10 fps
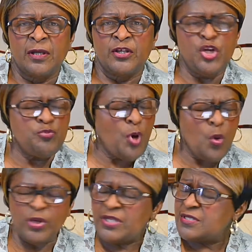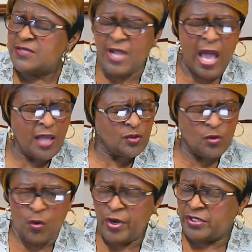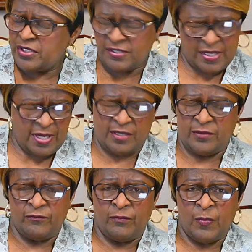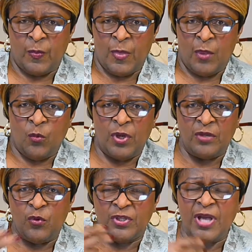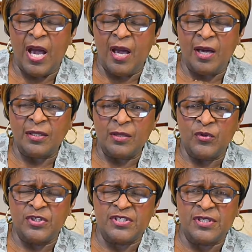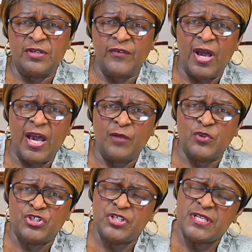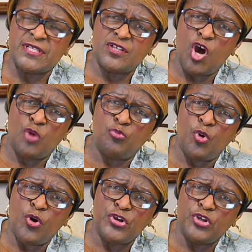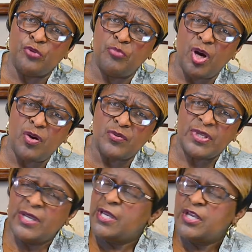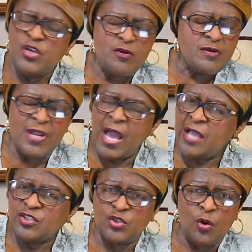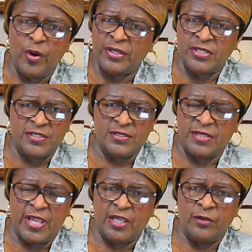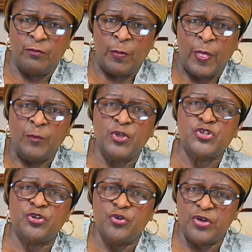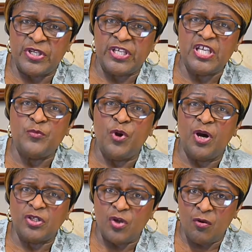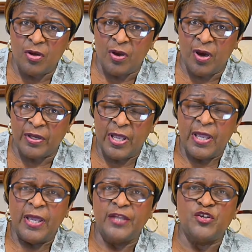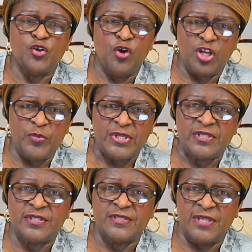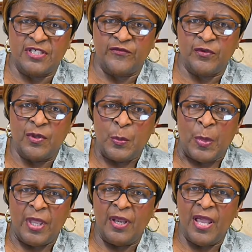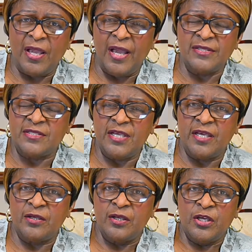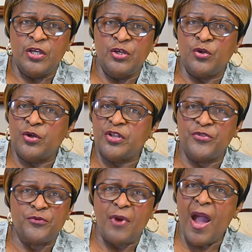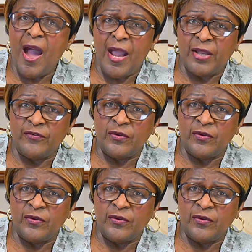Your boat is not going to sink. With God, with the Son of God, with Jesus on board your boat, you're not going to sink. But you're going to keep on going on, and you're going to be successful. And like I said, you're going to thrive.